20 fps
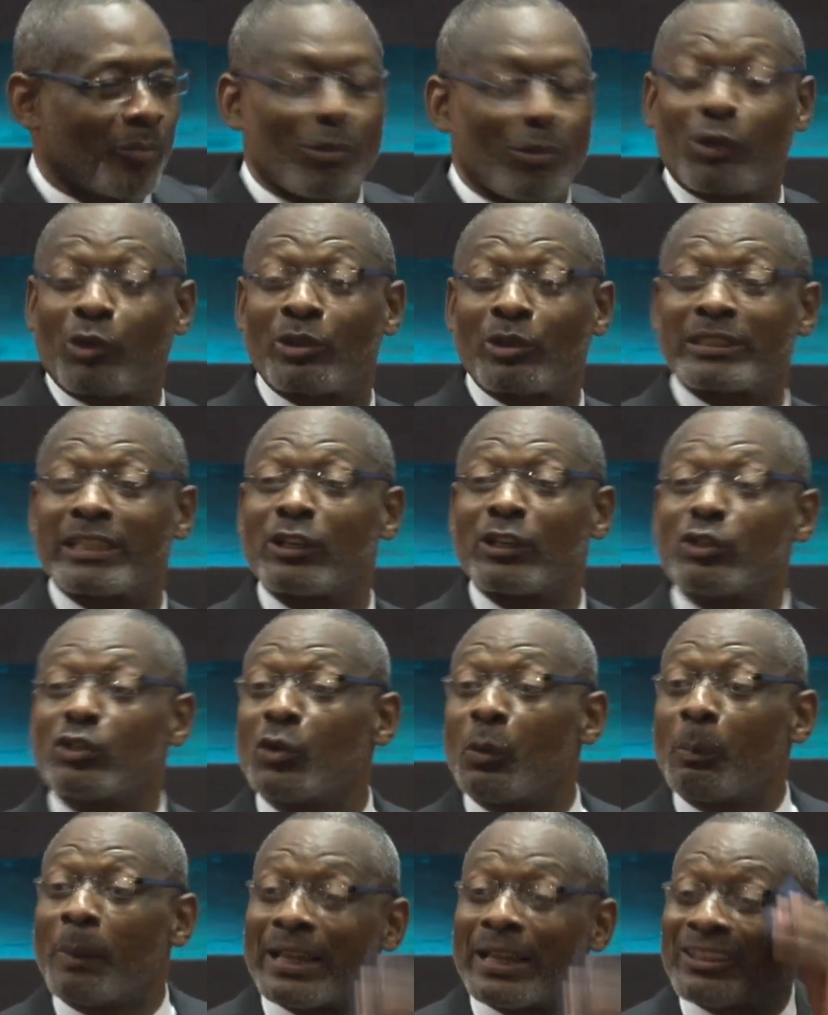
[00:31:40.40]
because they knew
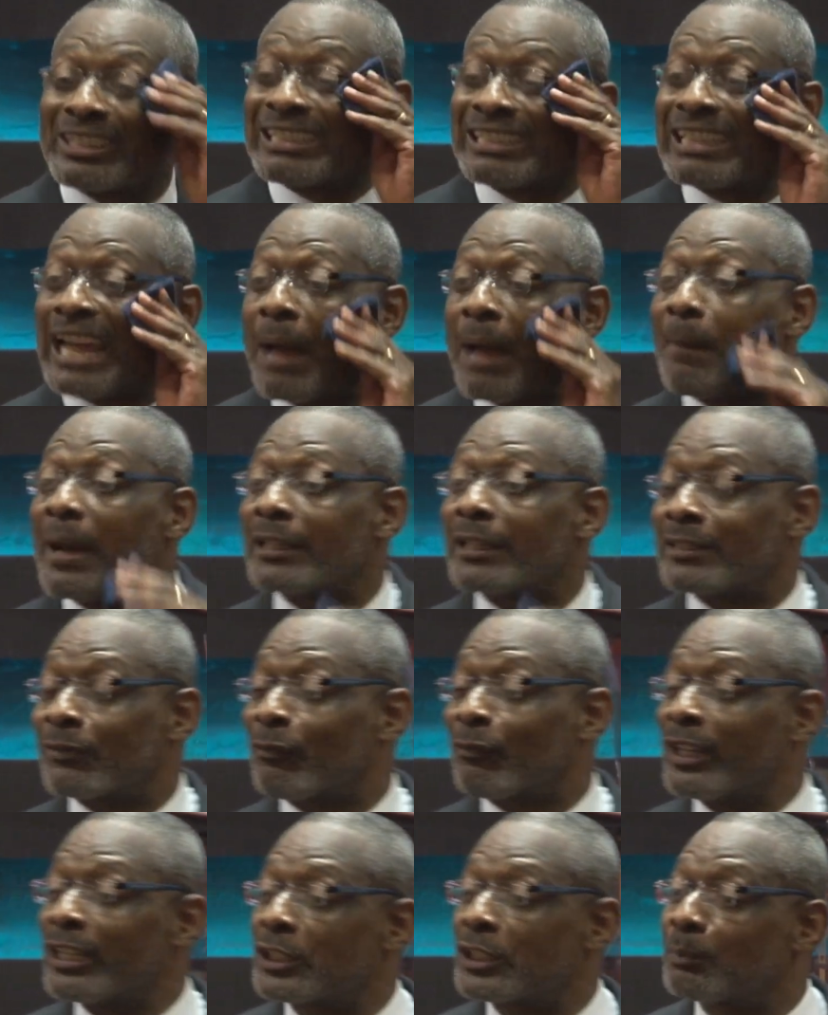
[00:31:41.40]
by the time I
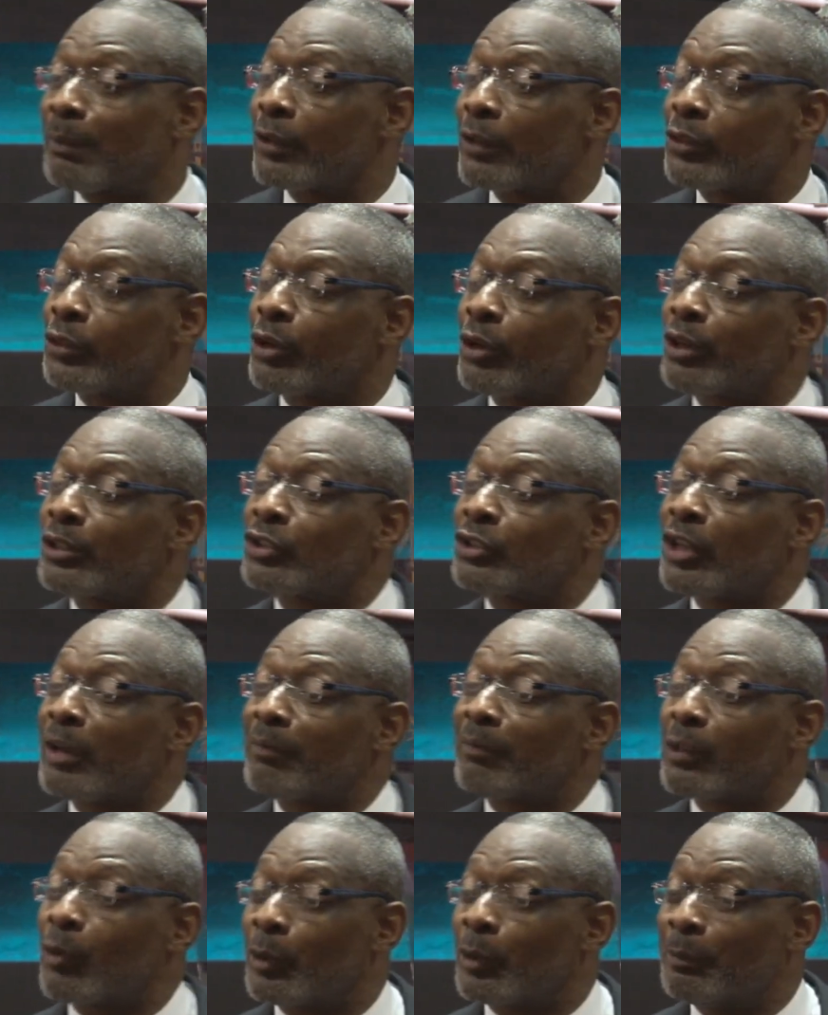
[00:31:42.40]
finished. my third term,
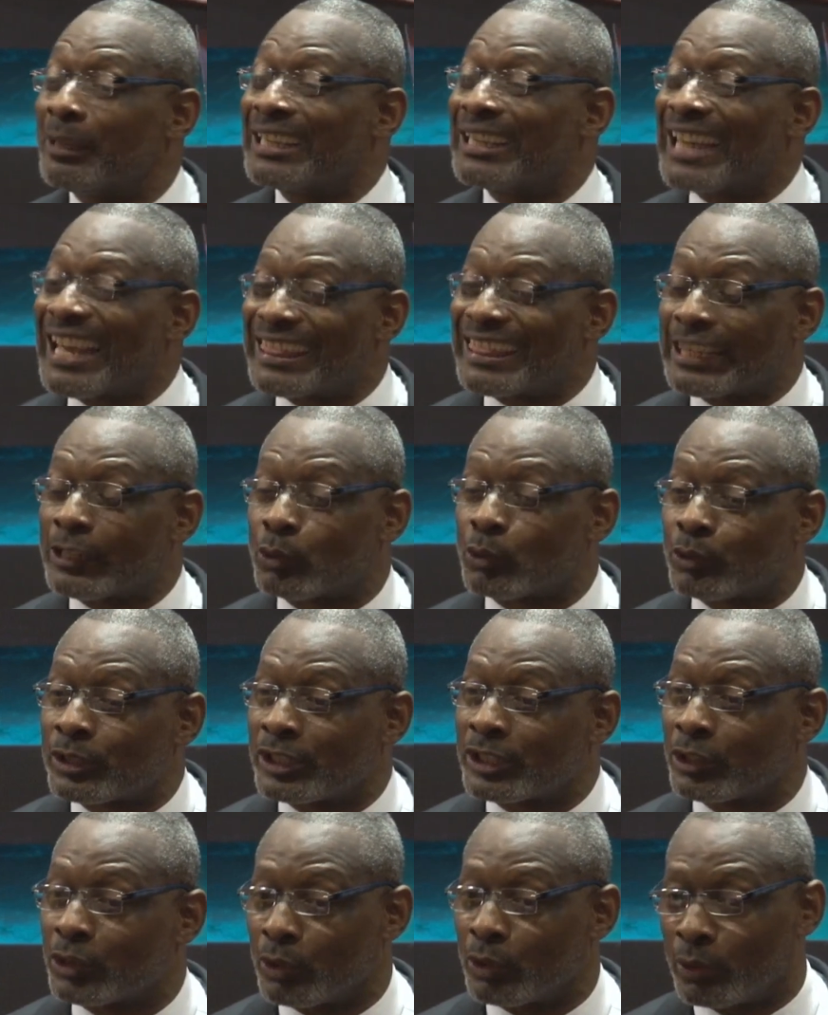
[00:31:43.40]
there will be nothing to
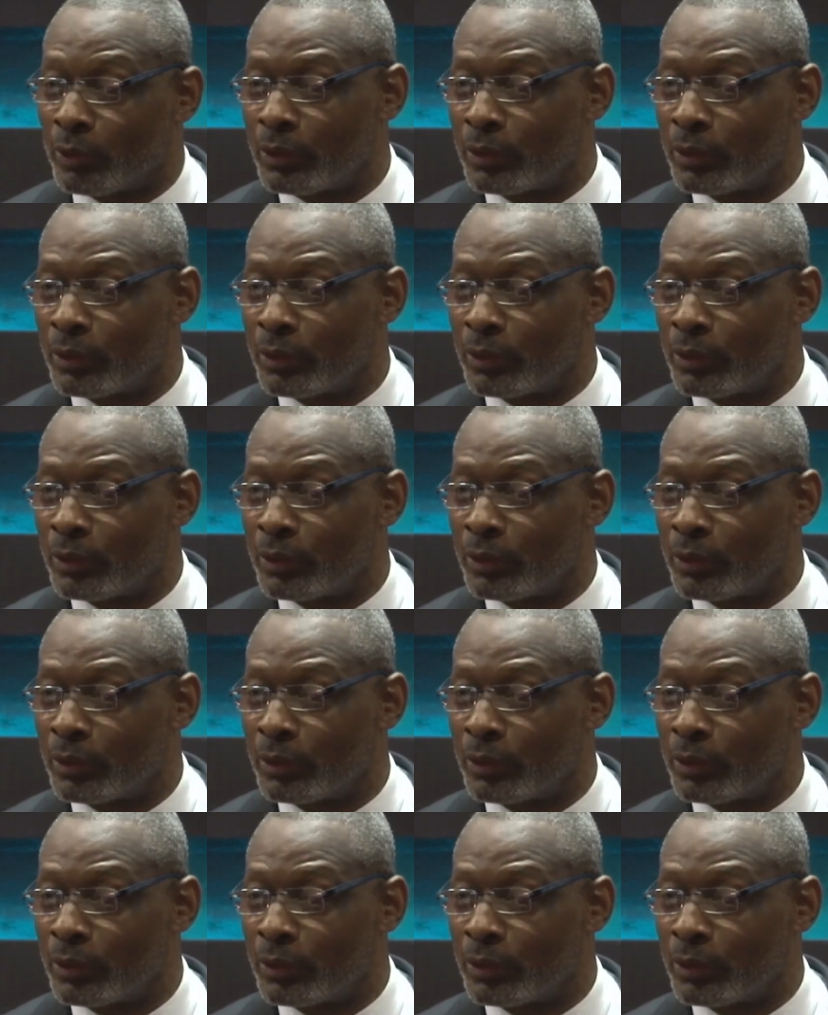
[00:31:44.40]
sit on.